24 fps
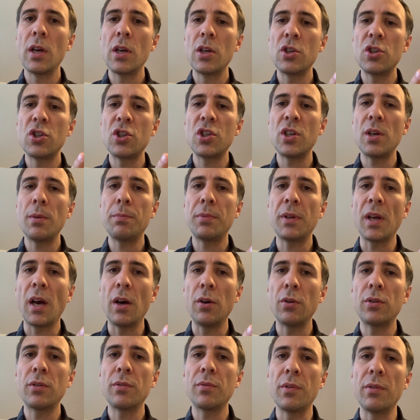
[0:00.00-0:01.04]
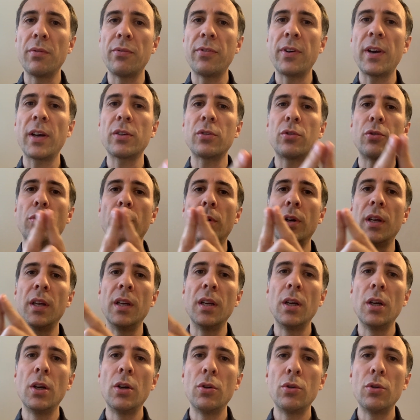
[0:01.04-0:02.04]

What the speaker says: shipped out of the factory